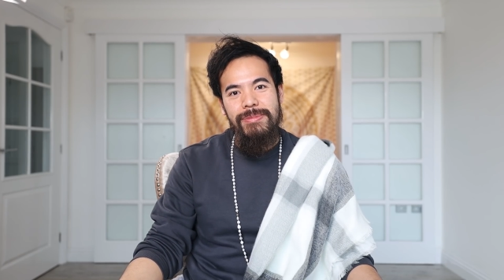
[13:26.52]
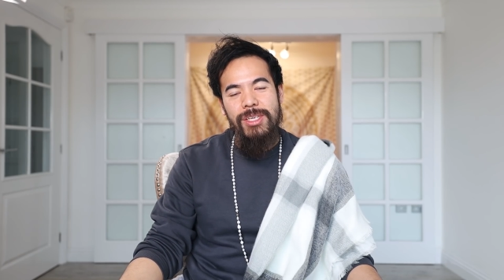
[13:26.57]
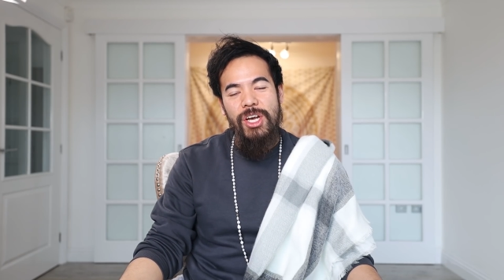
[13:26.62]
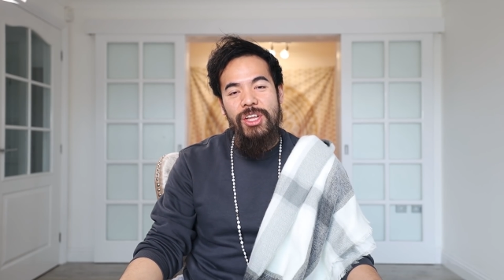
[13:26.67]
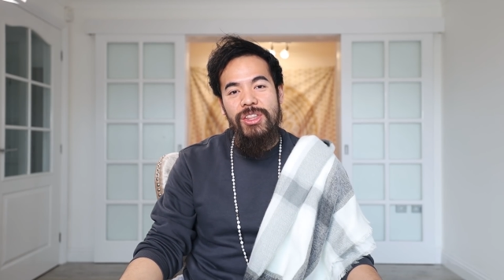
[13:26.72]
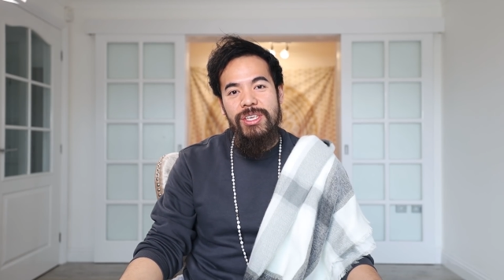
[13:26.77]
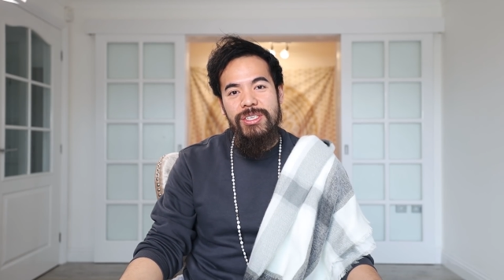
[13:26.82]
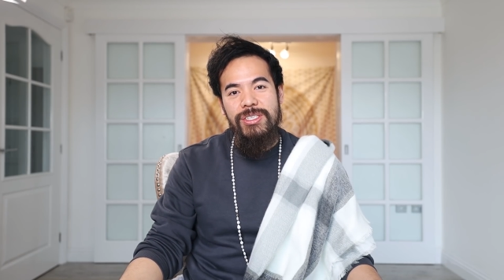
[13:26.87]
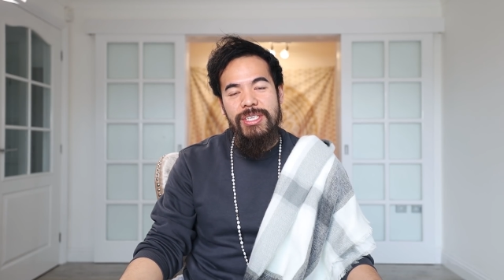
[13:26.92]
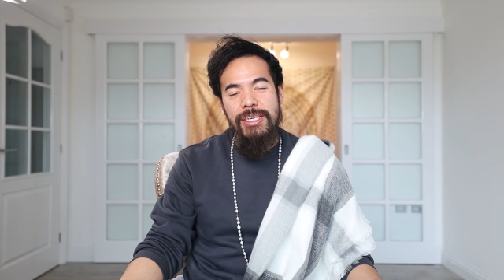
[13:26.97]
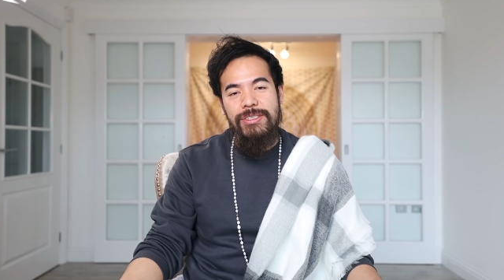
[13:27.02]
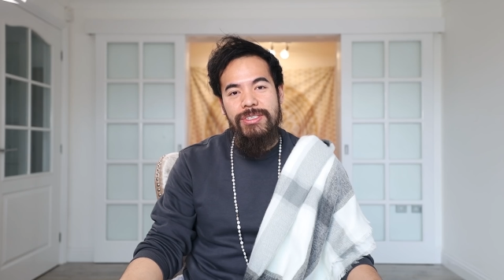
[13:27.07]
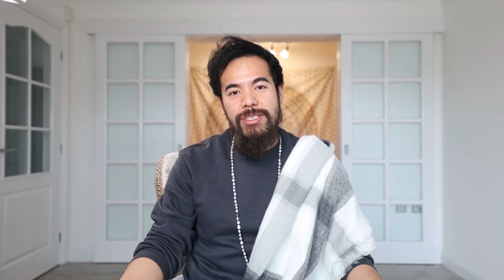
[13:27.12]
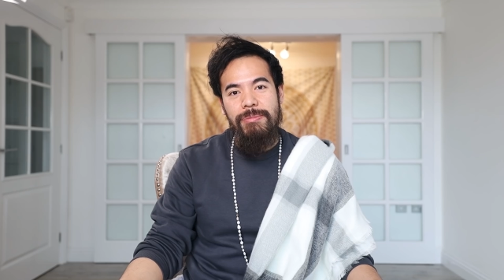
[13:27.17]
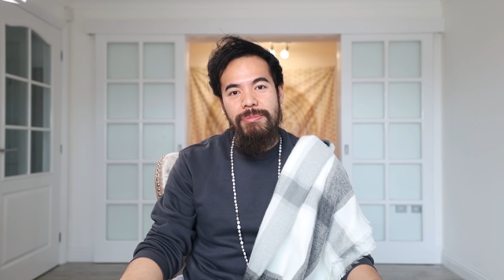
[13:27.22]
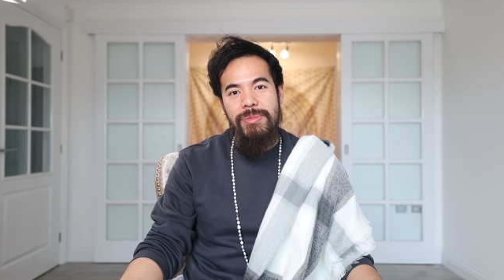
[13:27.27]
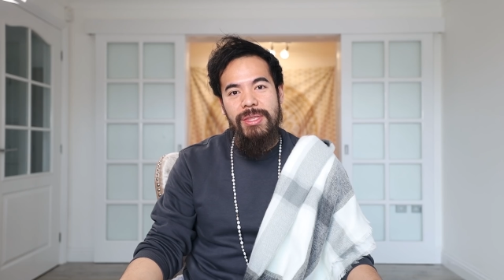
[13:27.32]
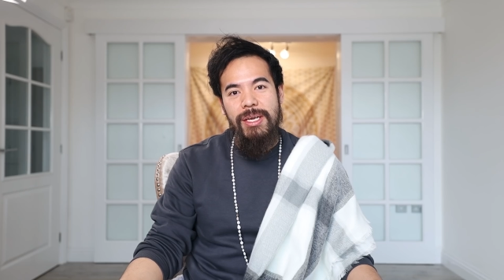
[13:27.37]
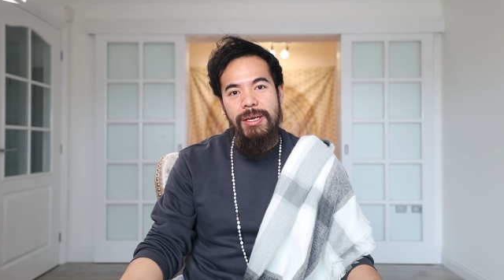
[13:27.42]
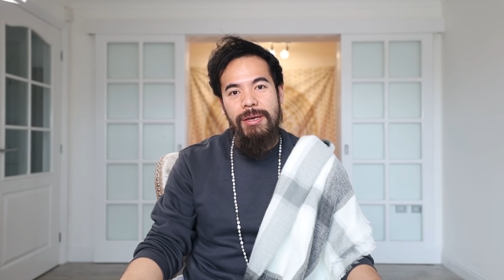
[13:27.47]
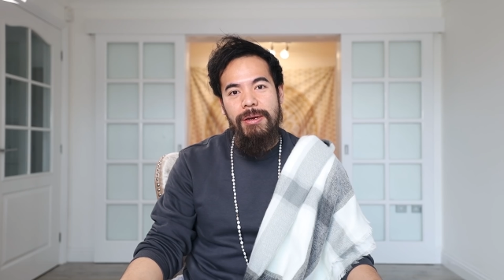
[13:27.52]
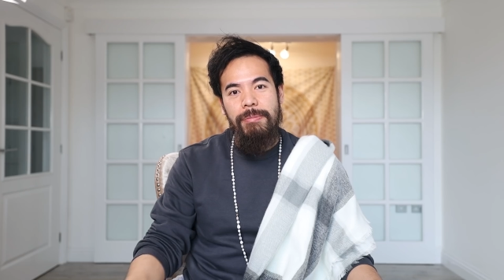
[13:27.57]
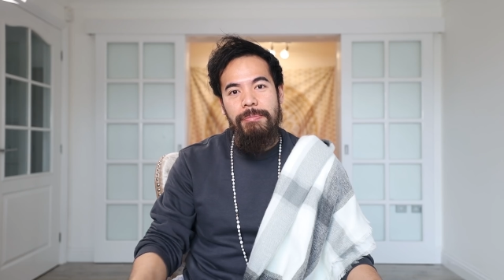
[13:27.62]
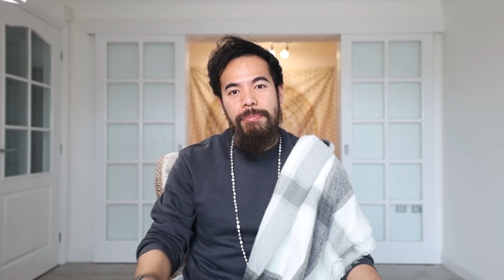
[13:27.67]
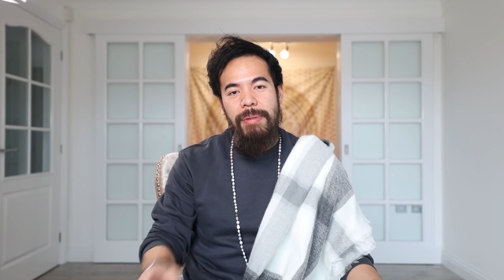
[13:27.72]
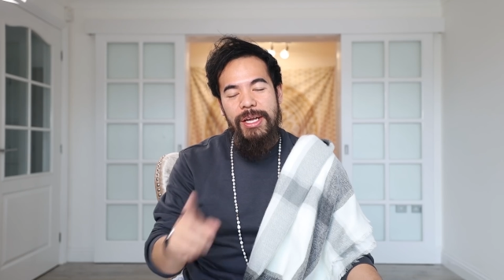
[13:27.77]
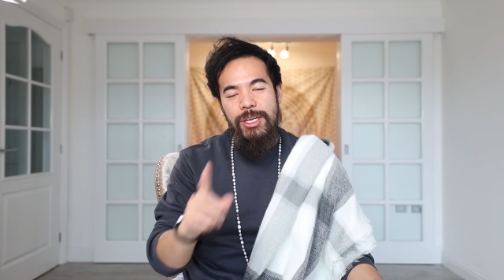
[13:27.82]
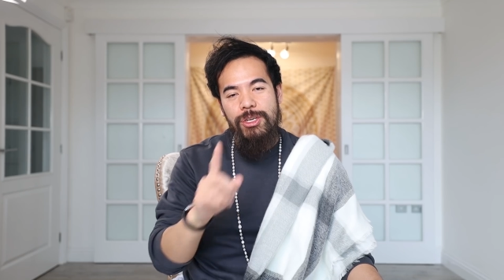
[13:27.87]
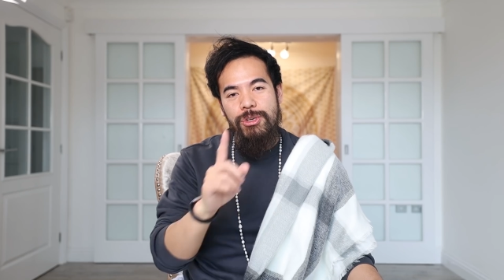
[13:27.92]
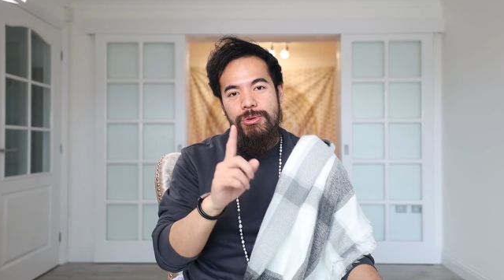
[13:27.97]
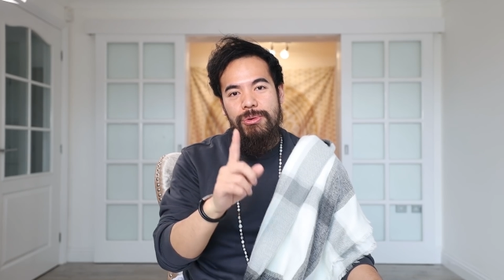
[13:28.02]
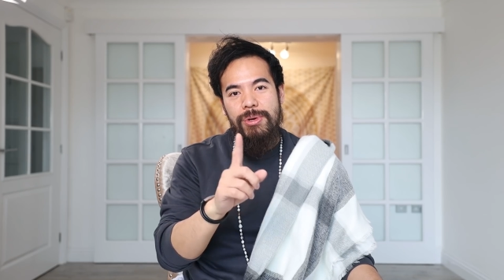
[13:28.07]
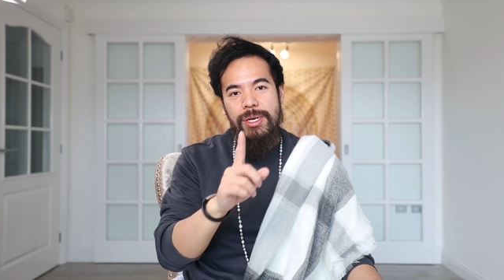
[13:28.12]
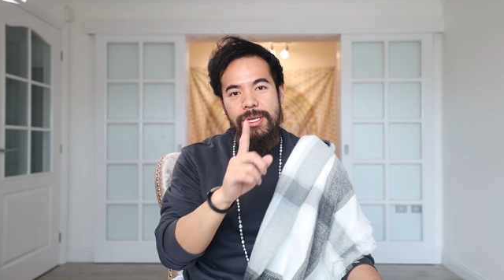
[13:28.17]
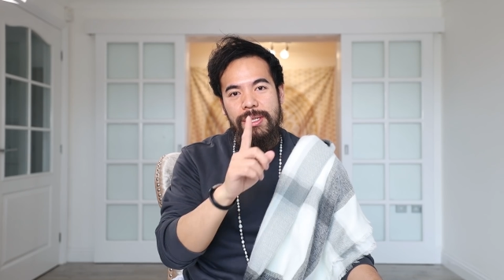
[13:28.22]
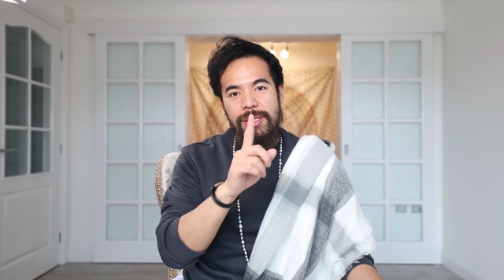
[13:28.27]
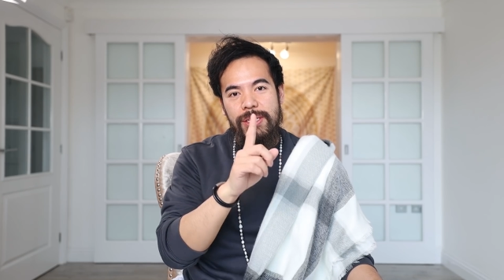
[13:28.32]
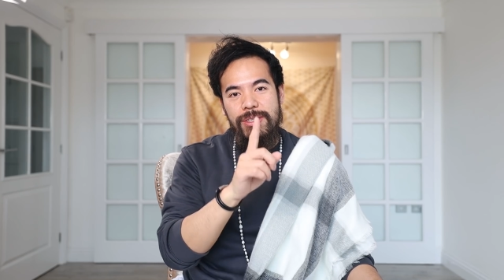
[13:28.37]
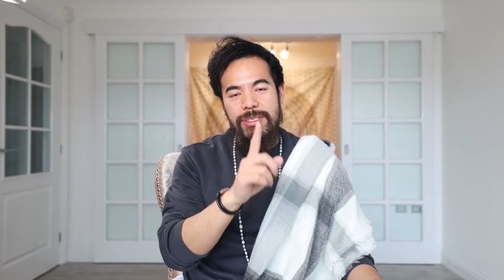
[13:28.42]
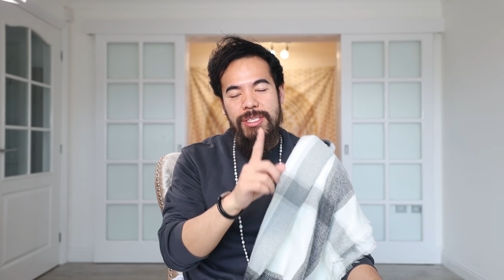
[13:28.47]
Understand something. By
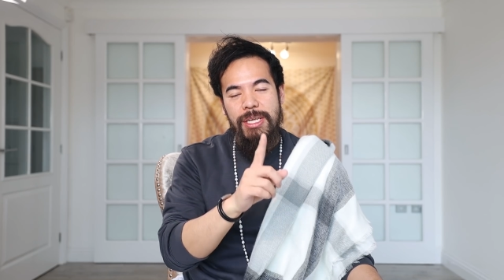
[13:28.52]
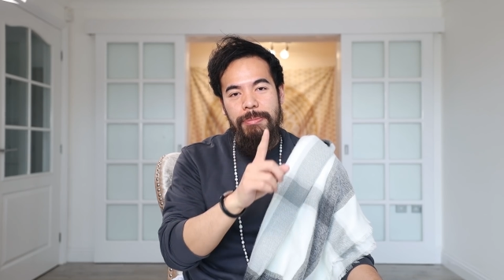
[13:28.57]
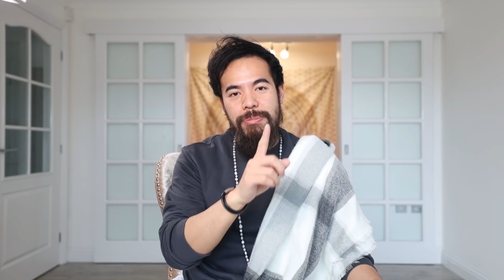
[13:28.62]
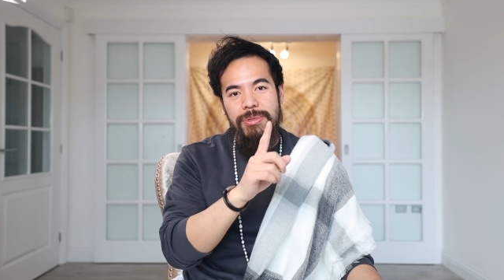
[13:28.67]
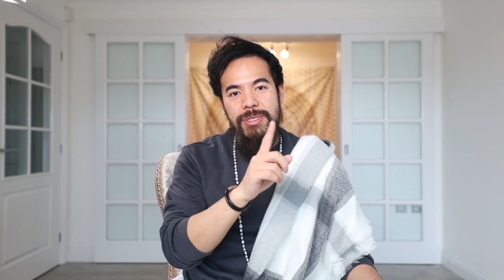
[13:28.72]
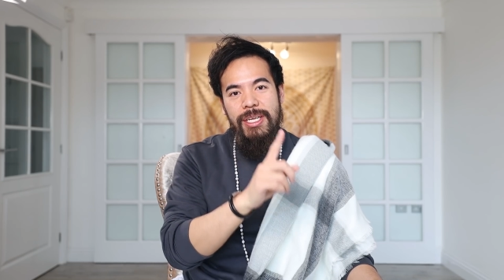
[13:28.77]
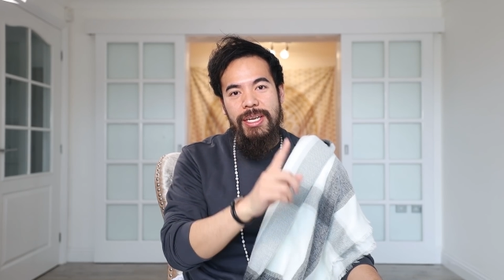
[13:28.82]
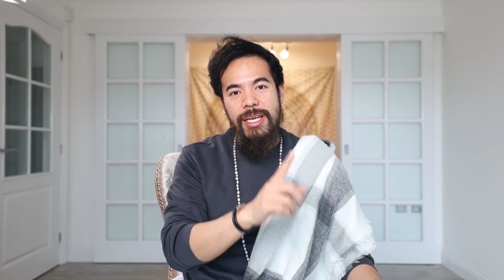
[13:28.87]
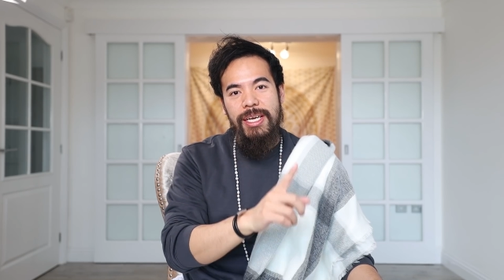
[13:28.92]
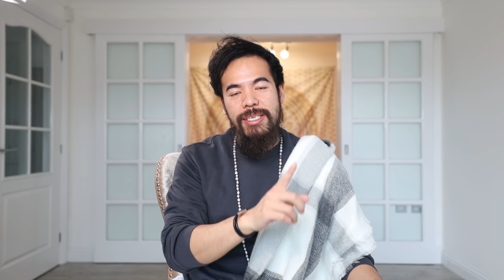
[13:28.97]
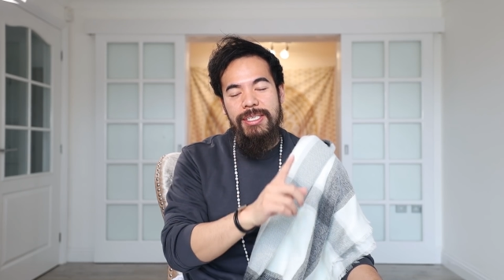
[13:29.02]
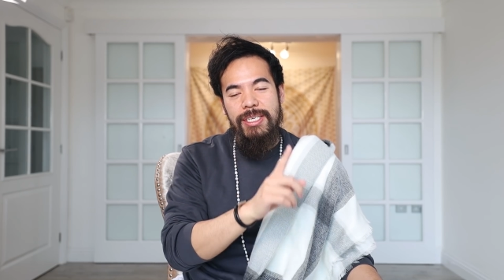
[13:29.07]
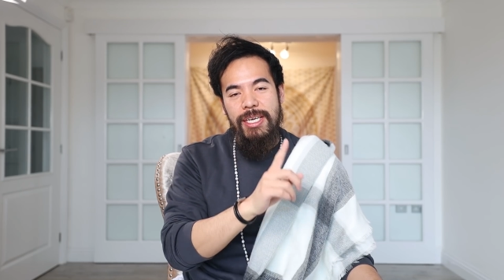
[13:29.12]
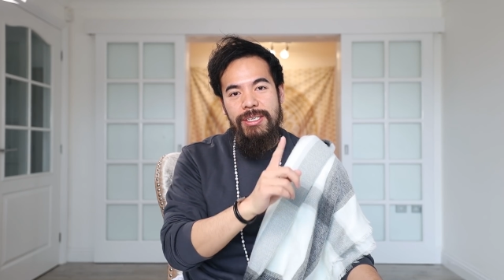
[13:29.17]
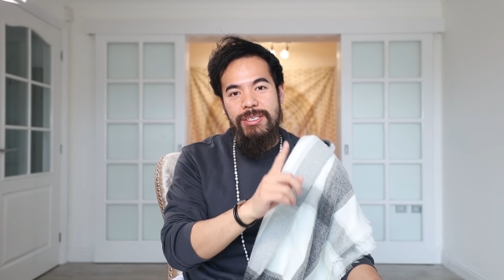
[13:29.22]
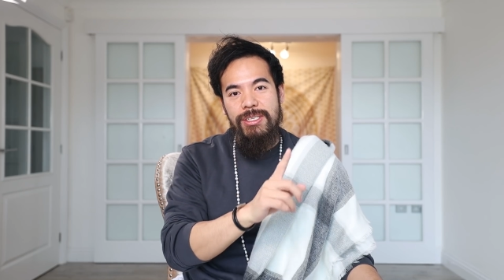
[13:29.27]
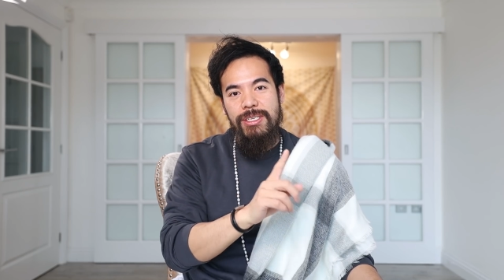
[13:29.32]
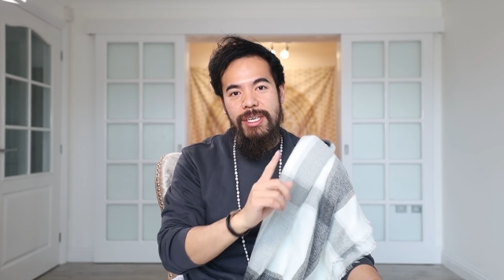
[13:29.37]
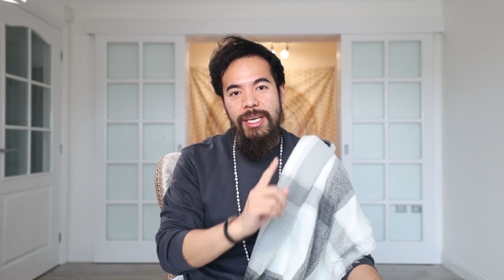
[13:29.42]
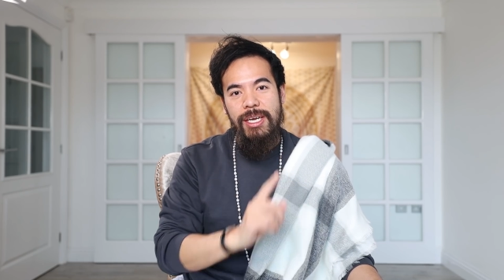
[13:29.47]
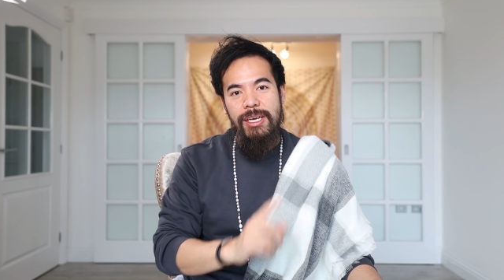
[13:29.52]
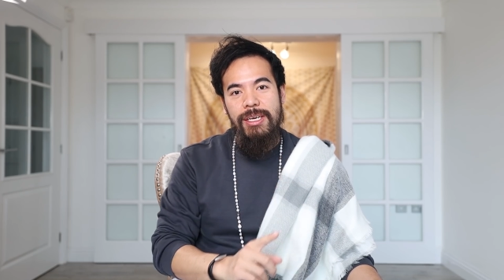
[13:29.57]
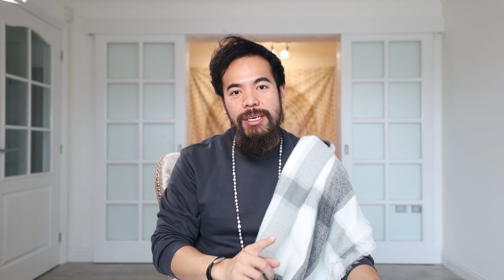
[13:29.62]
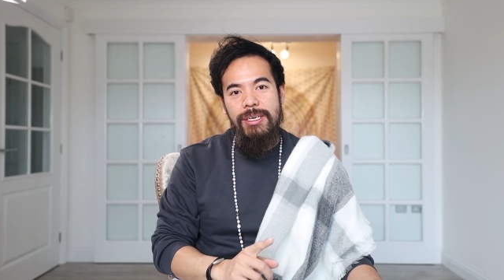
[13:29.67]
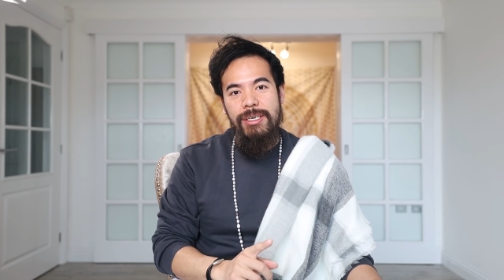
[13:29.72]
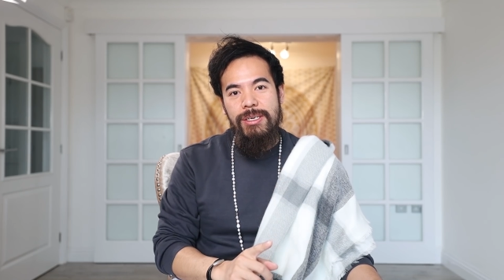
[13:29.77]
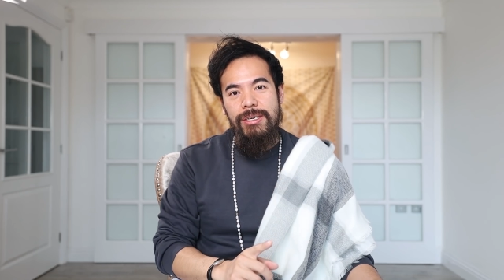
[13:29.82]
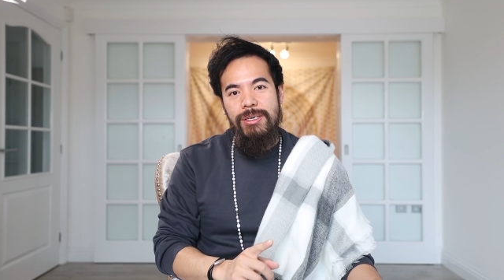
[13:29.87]
doing the steps that I said today,